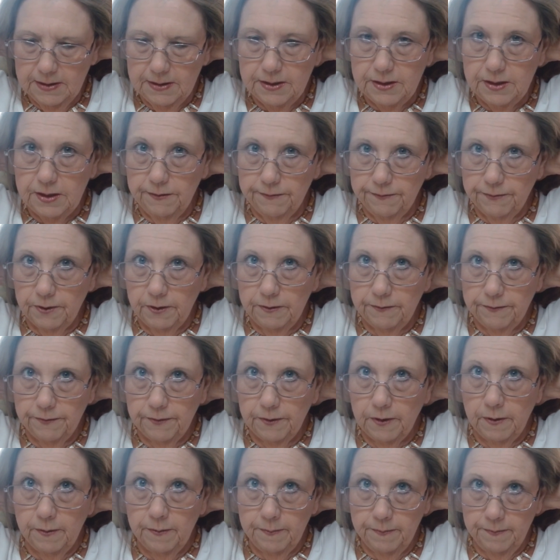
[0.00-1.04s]
different
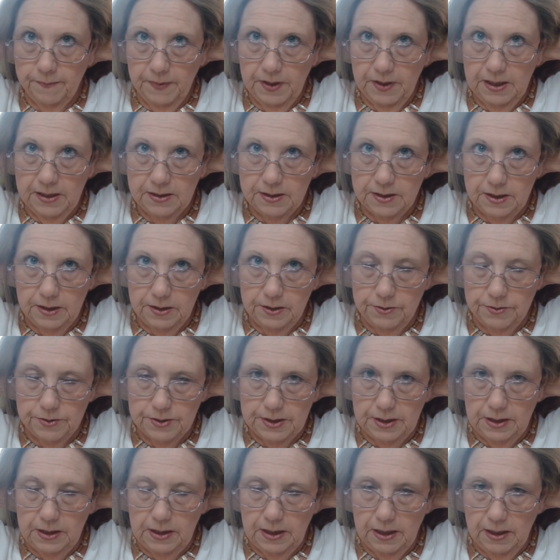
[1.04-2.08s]
from things that you
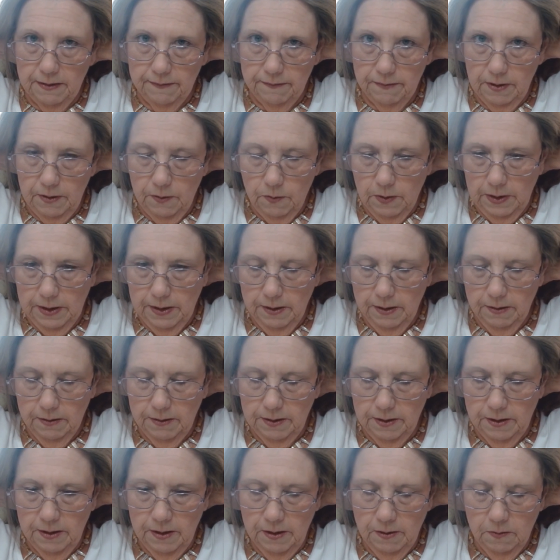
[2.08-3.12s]
see everywhere,
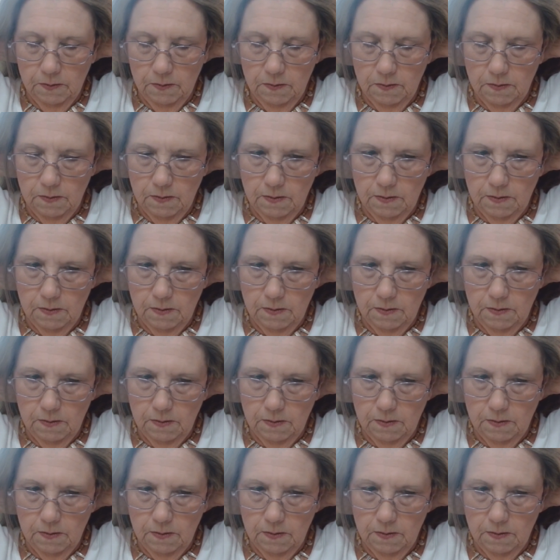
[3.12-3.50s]
you know?